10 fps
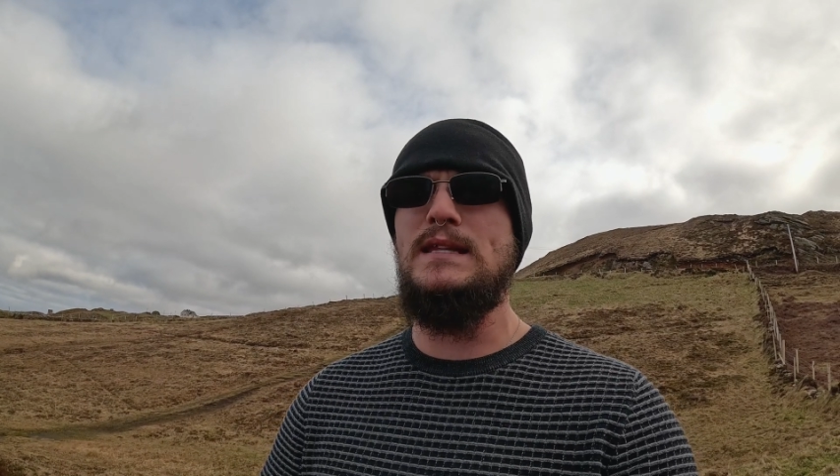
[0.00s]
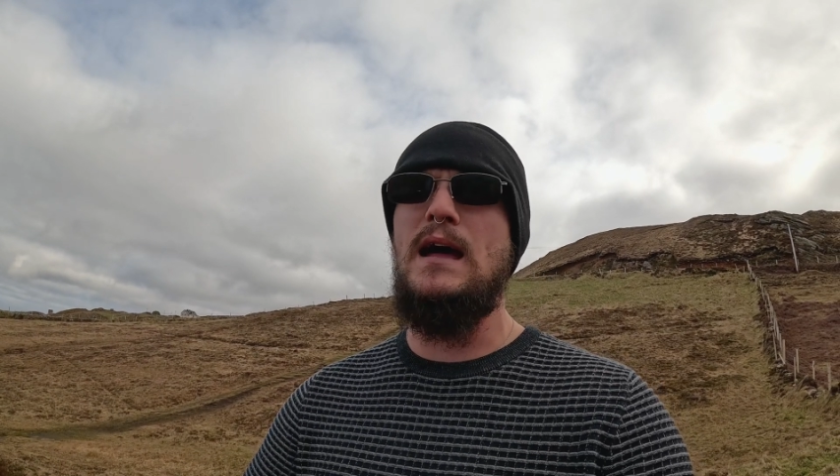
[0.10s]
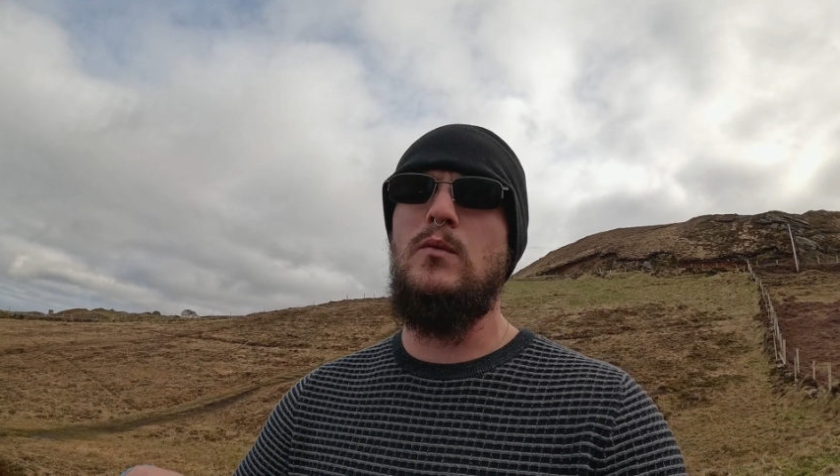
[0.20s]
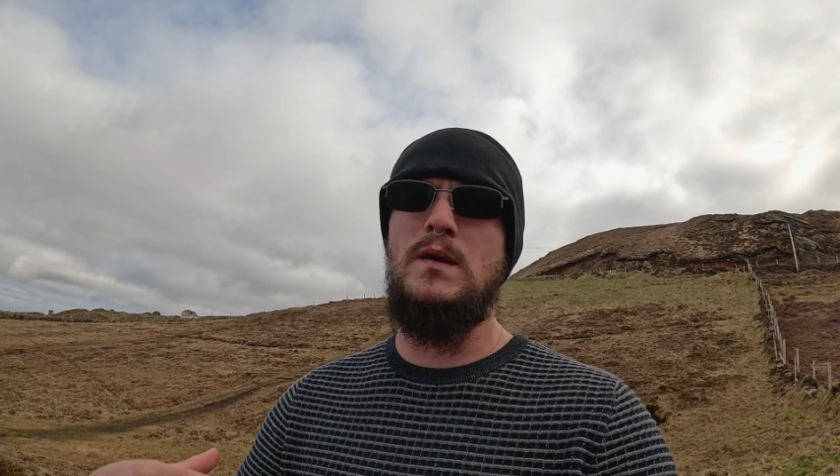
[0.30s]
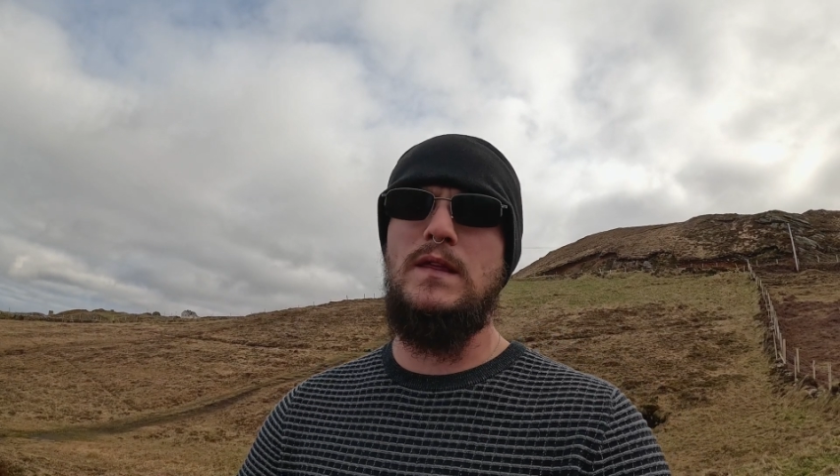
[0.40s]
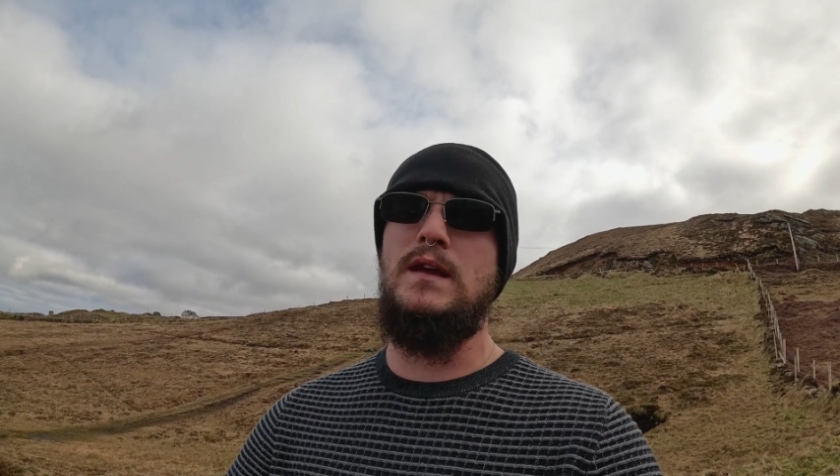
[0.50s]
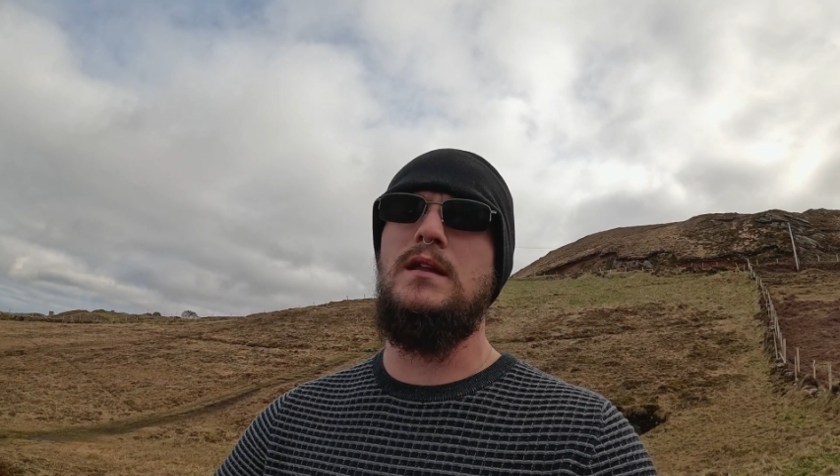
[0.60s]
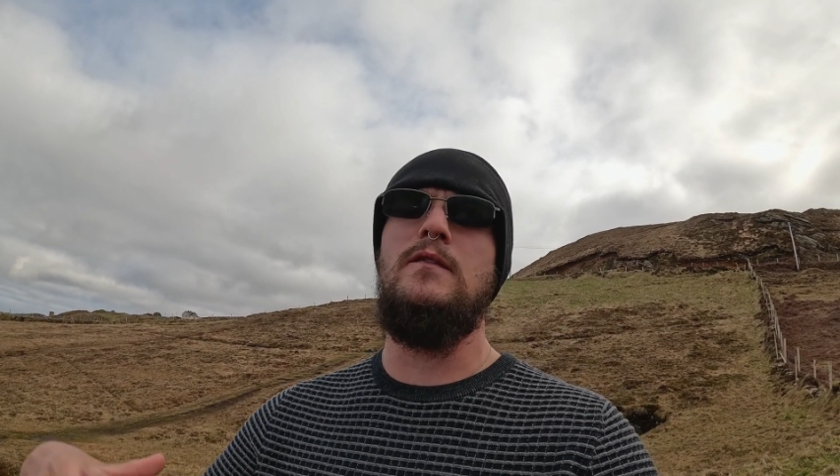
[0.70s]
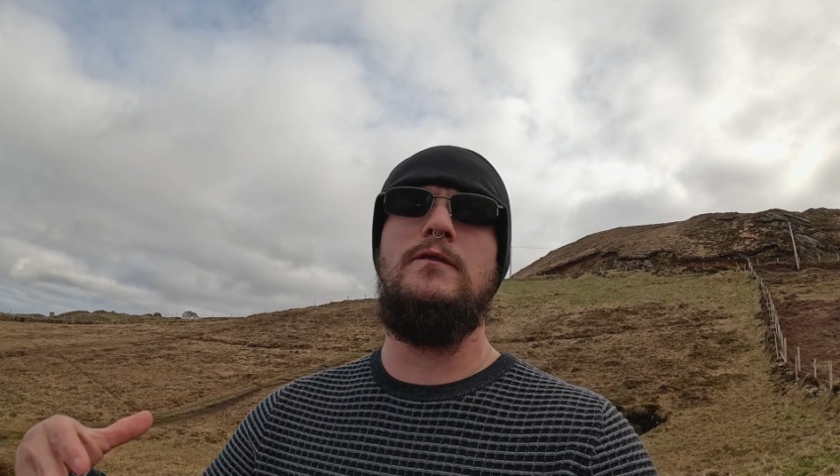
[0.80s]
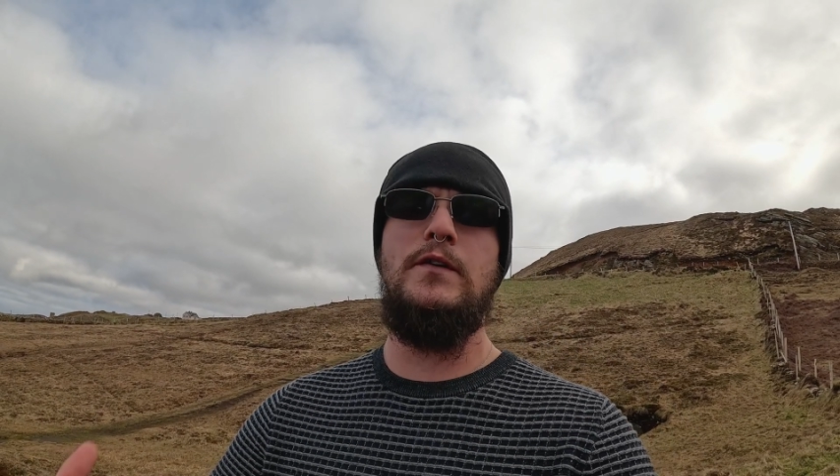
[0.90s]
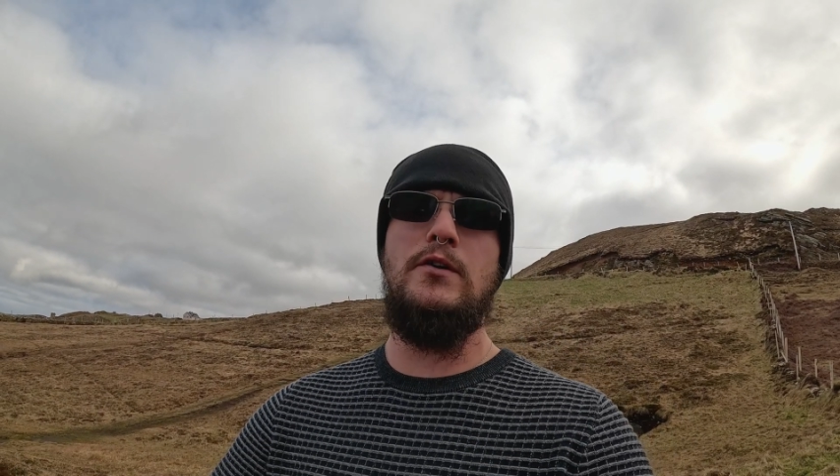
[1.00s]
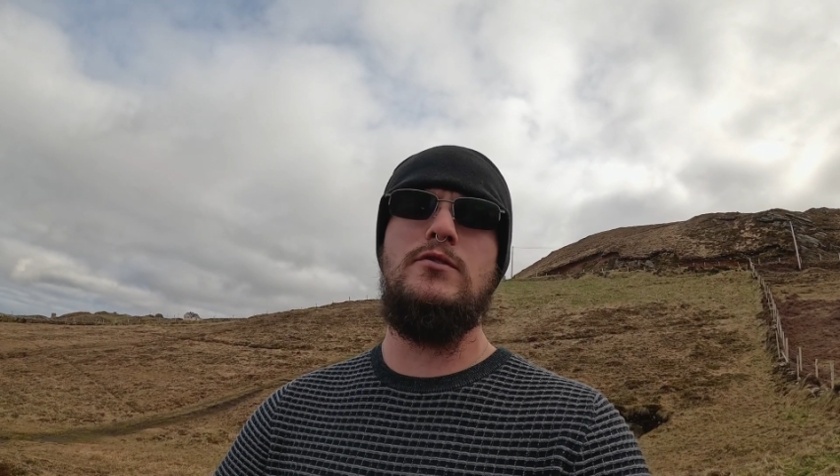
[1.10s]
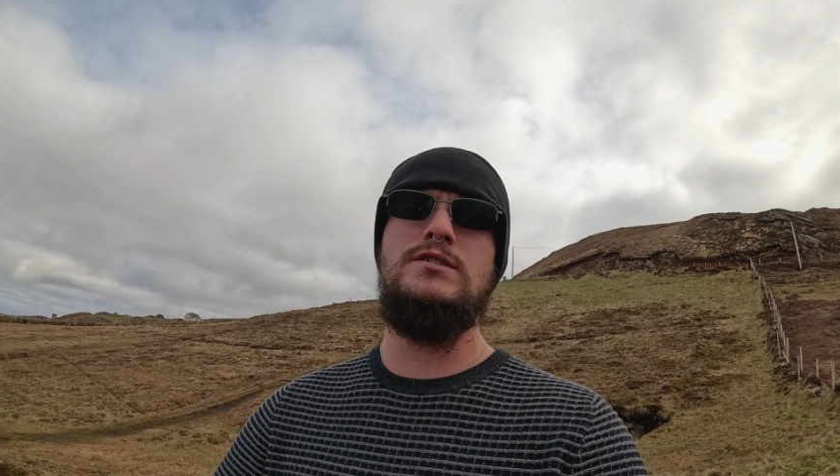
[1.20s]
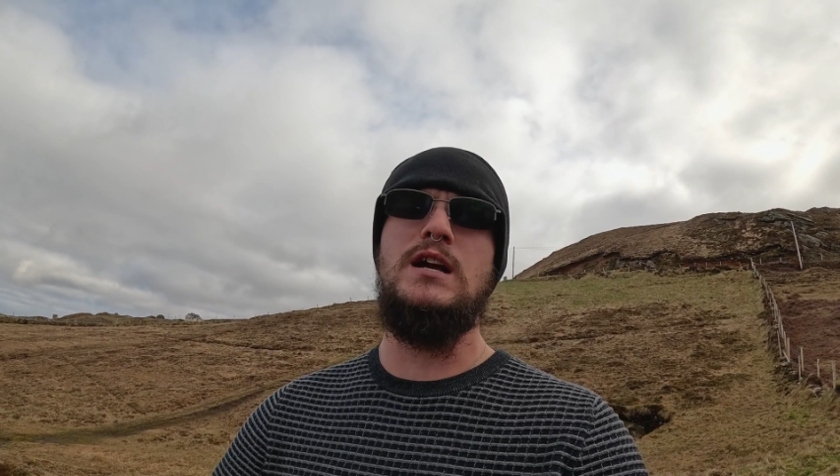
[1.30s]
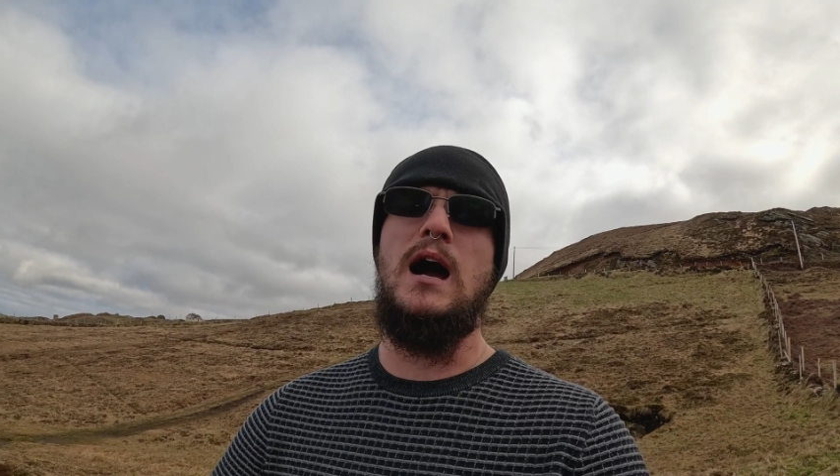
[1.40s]
that within
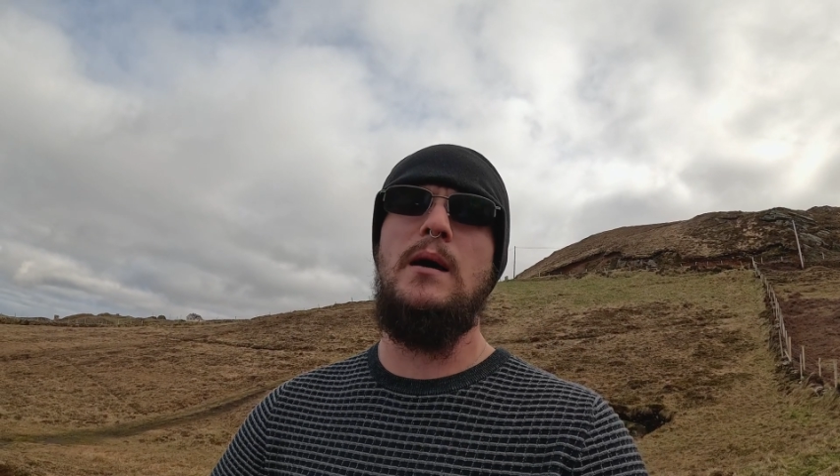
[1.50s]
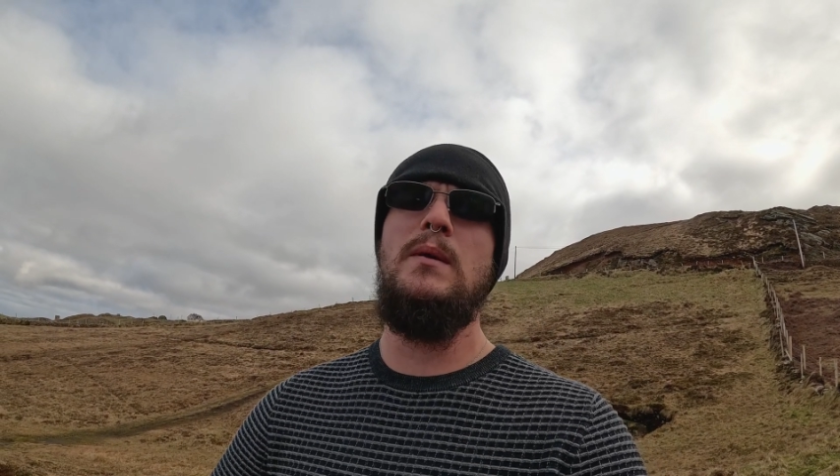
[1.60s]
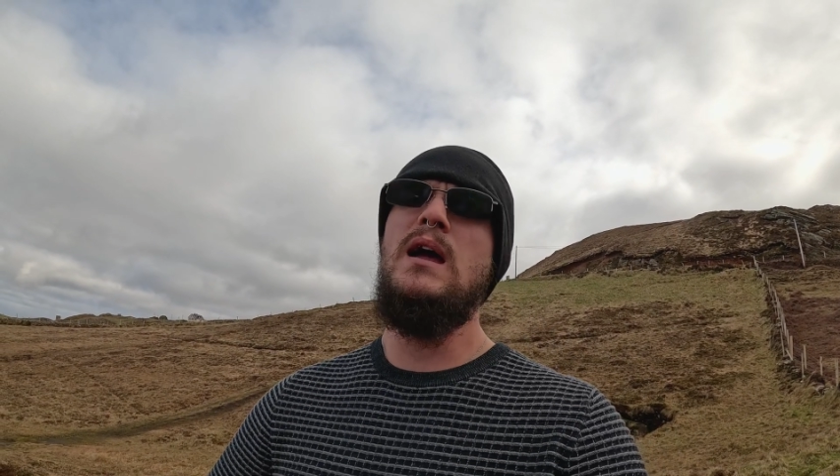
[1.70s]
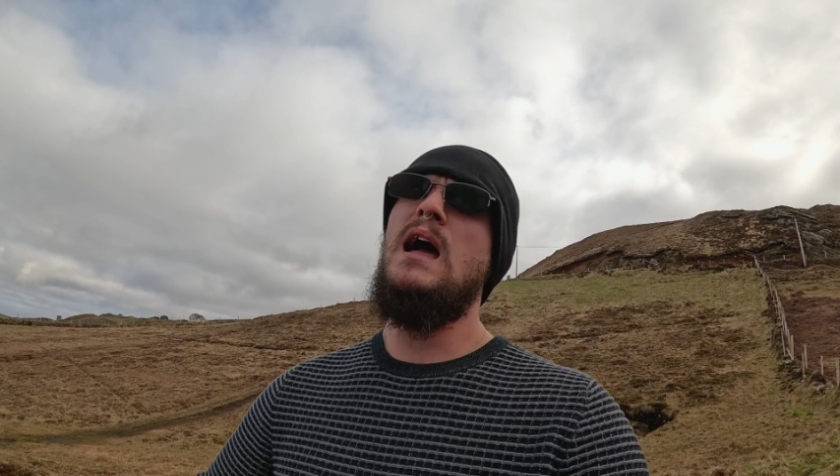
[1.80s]
Photoshop.